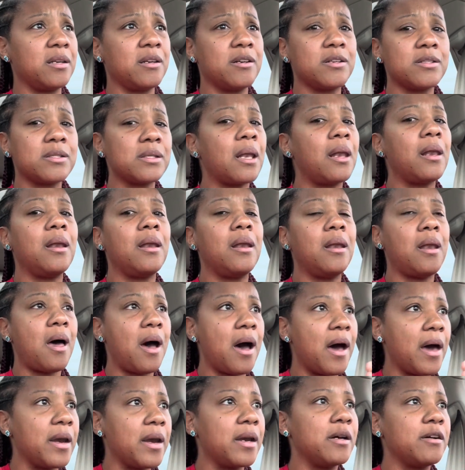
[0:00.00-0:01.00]
There's a
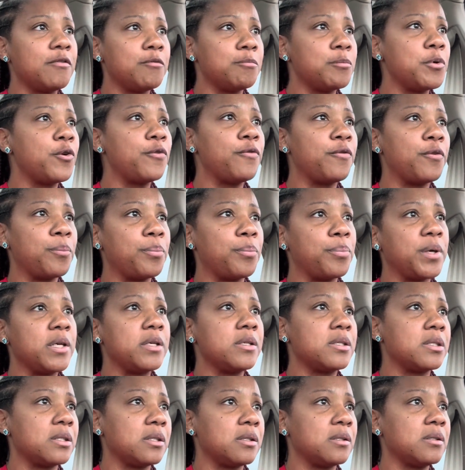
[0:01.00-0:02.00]
lot of moving
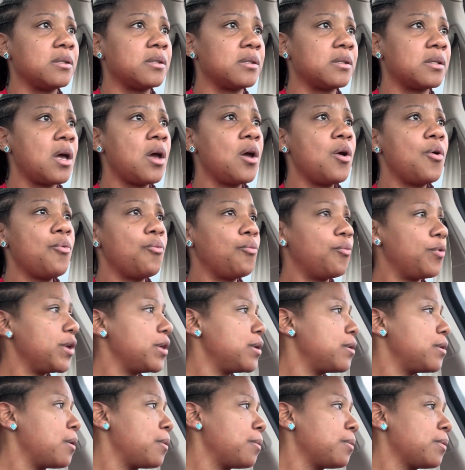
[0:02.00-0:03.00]
pieces
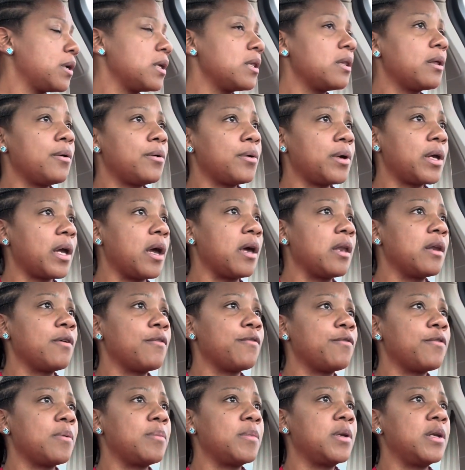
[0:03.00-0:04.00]
when you're
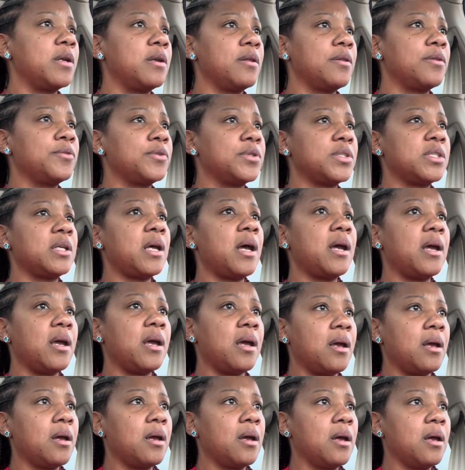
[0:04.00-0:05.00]
relocating from another
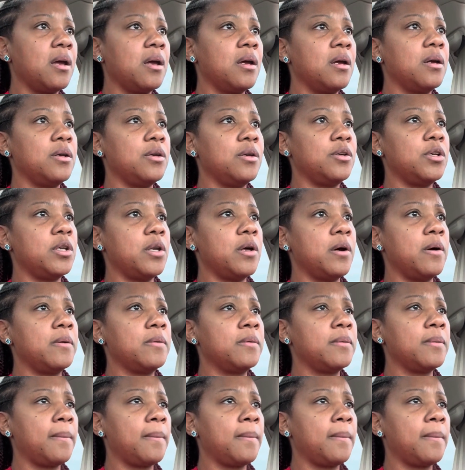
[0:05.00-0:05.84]
state, you know?